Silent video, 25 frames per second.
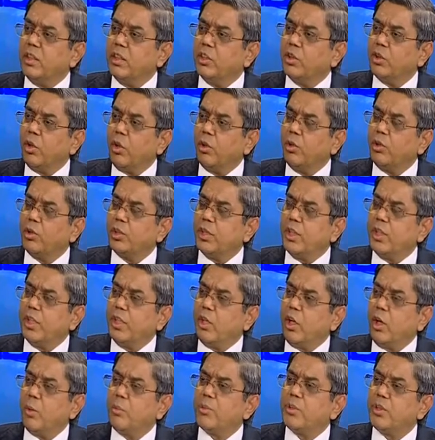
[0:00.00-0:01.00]
the solution
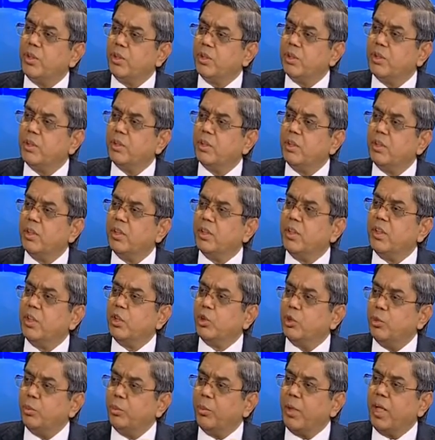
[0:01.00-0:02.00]
and options
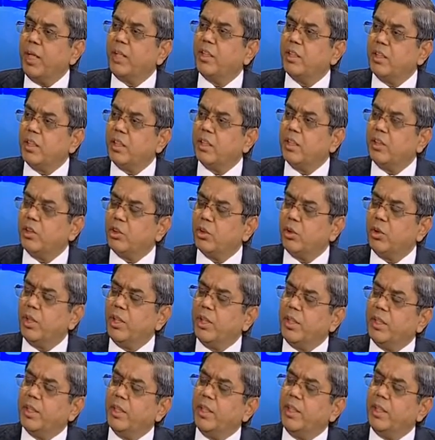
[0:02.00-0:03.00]
to make the
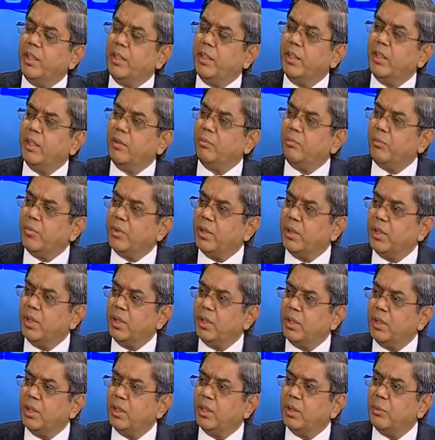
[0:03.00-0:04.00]
consolidated
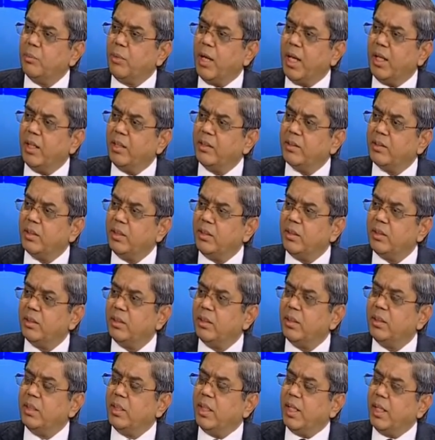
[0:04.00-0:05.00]
the balance sheet,
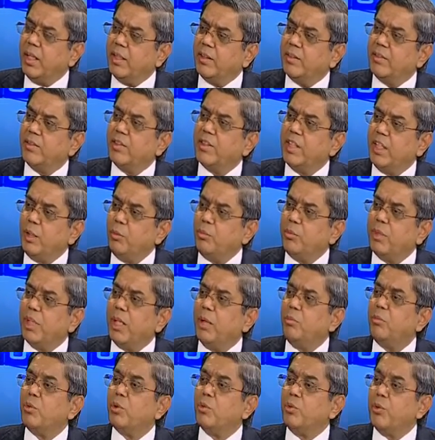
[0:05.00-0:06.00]
and the same
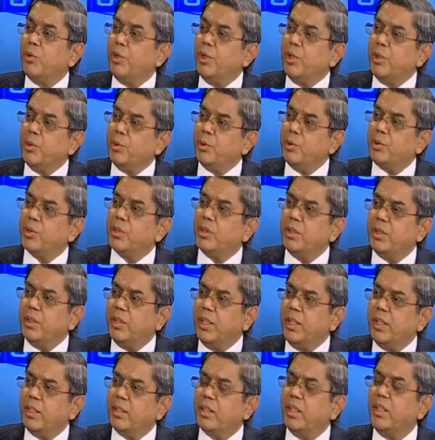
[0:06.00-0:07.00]
time to reduce the
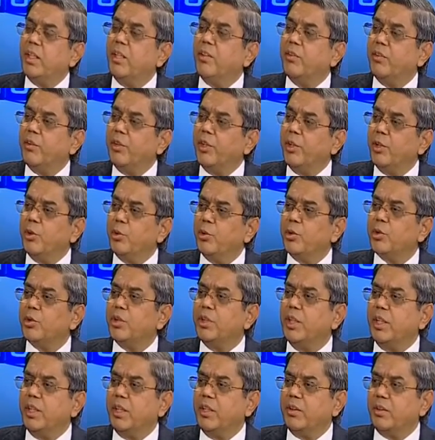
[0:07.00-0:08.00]
debt and reduce
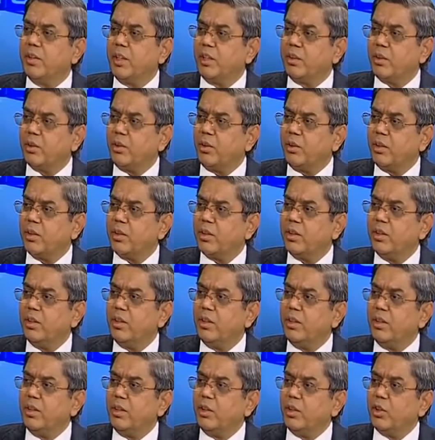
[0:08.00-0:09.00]
the interest cost.
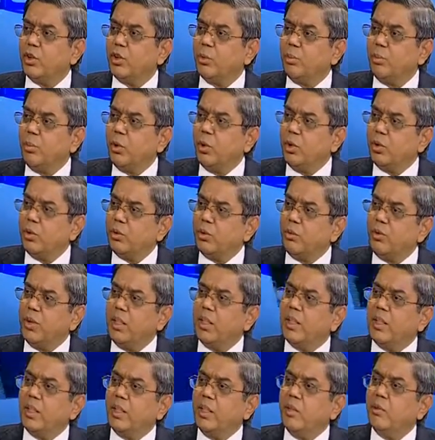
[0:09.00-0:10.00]
So both
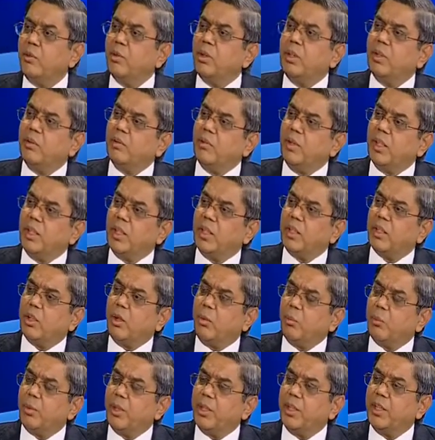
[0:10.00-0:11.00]
will give the very
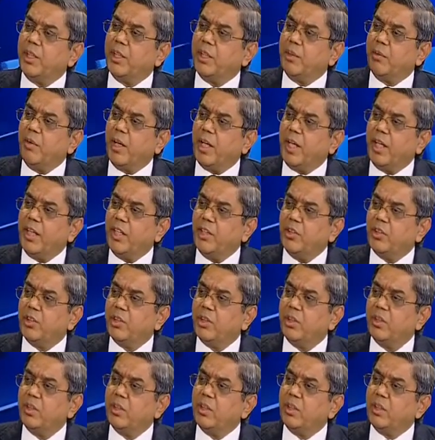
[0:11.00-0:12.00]
competitive
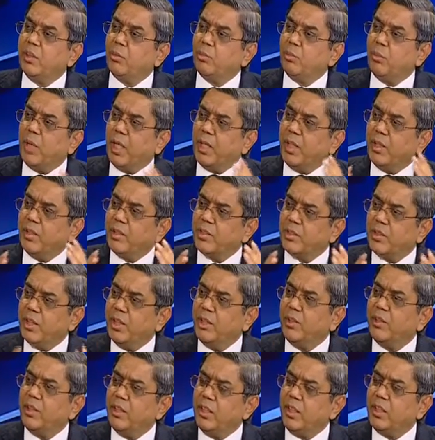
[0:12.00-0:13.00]
edge by
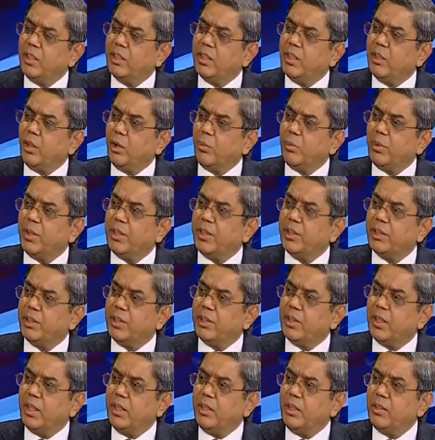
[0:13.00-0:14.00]
strengthening the
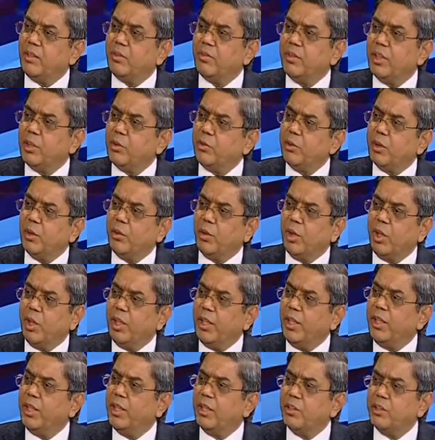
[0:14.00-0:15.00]
operation sides, which we
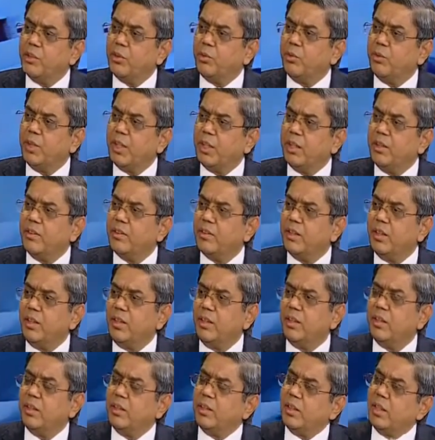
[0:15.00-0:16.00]
already achieved, we can
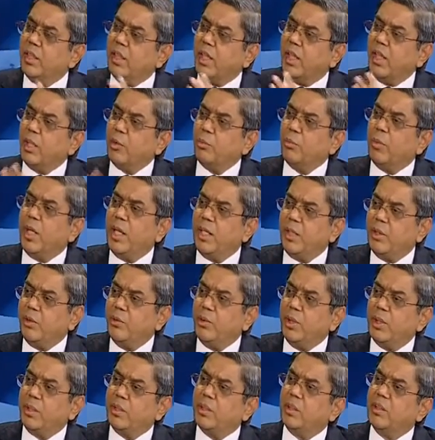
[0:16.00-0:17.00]
say, and by
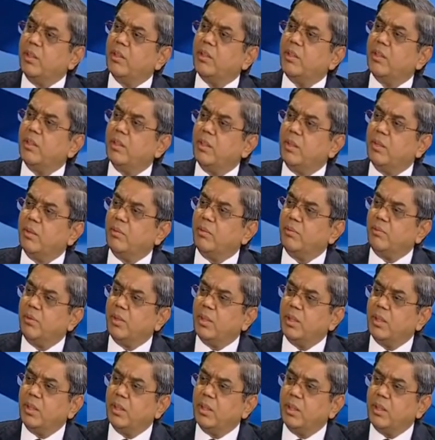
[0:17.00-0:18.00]
doing this,
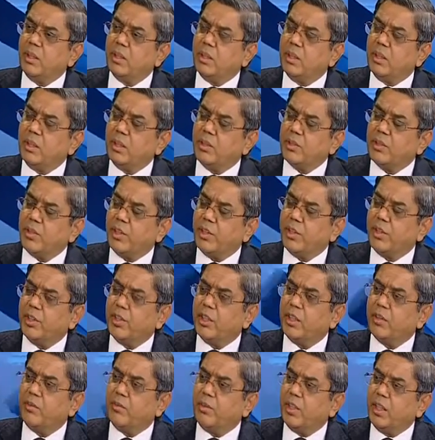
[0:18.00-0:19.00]
the
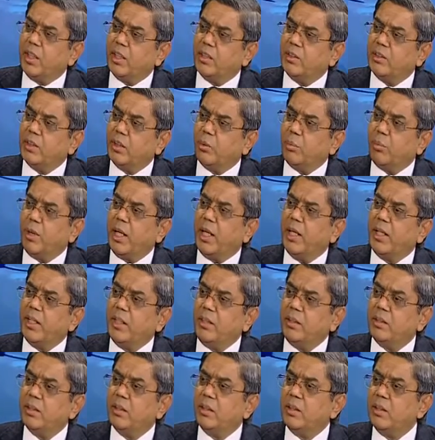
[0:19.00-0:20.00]
strategic financial
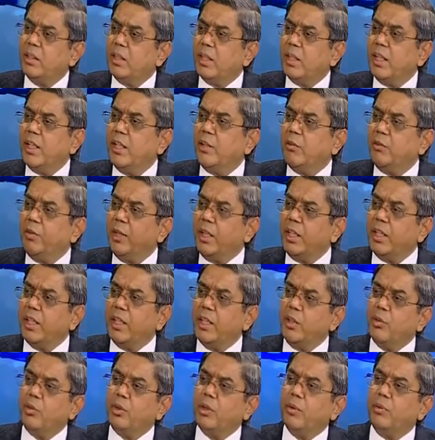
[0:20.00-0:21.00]
planning, it will
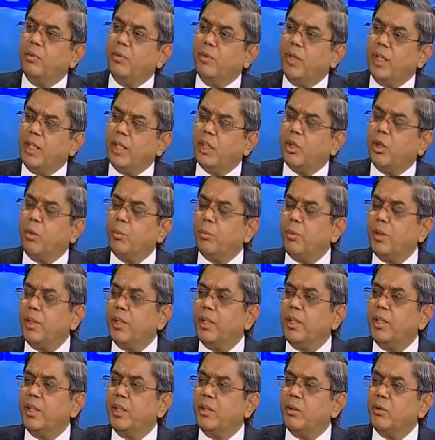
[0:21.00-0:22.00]
give the very
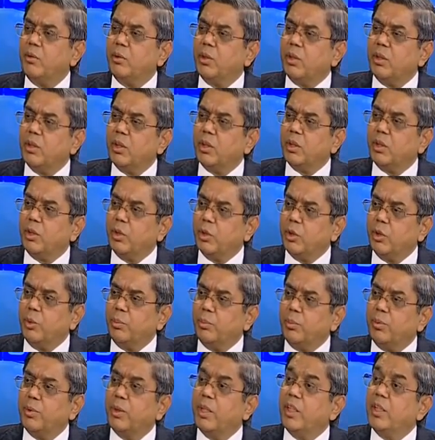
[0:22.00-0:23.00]
competitive
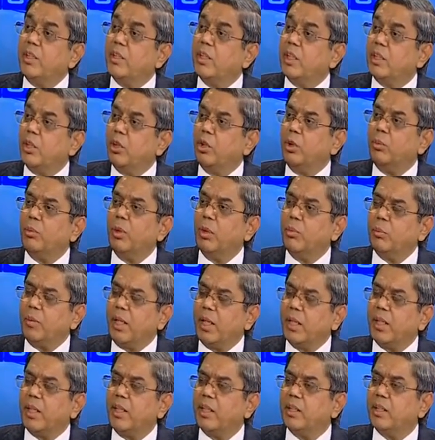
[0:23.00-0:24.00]
group in the global
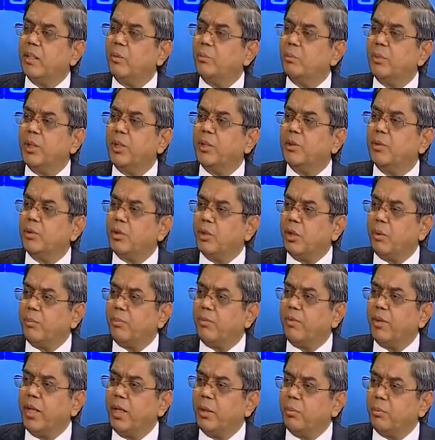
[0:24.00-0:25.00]
market compared to
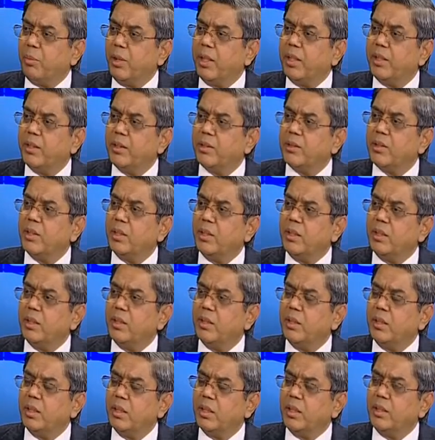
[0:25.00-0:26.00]
top 5 players in
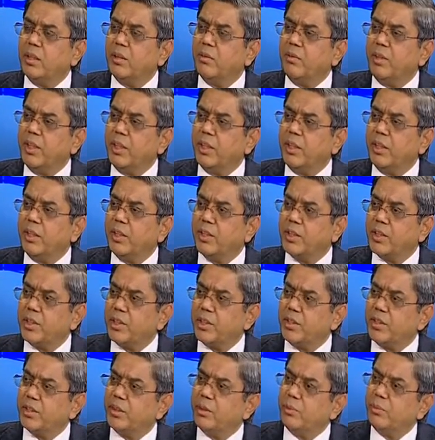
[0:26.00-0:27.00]
the wind
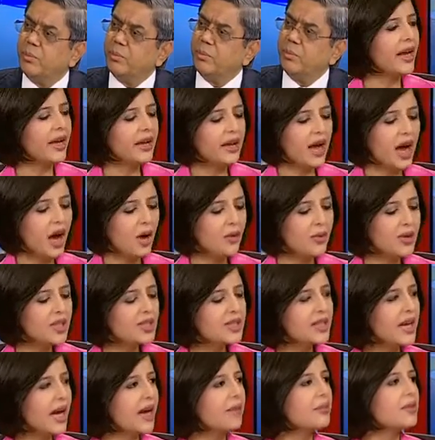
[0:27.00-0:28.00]
industries. In how
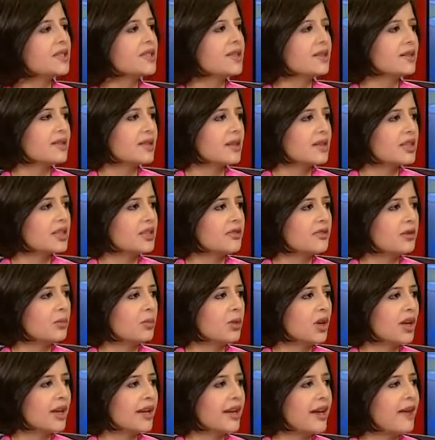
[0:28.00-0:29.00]
much time is this
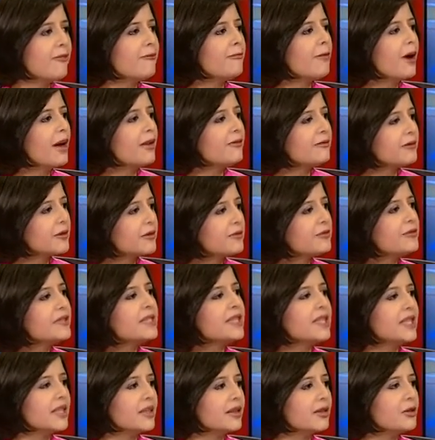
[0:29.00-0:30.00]
achievable? In
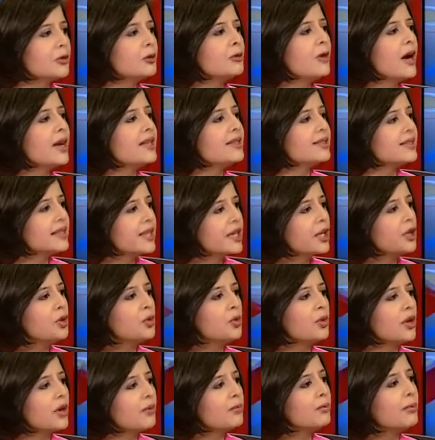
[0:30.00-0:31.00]
FY15, do I see
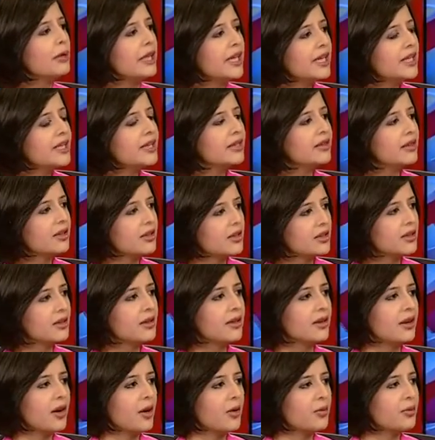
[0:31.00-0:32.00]
you completing the
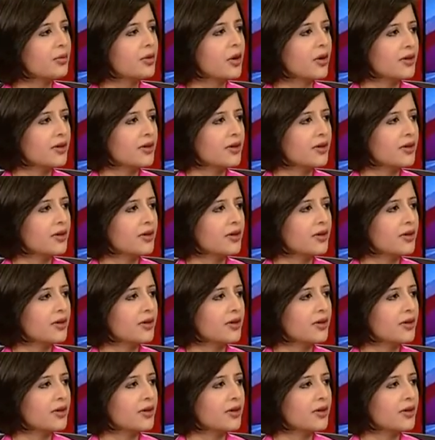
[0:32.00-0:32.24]
turnaround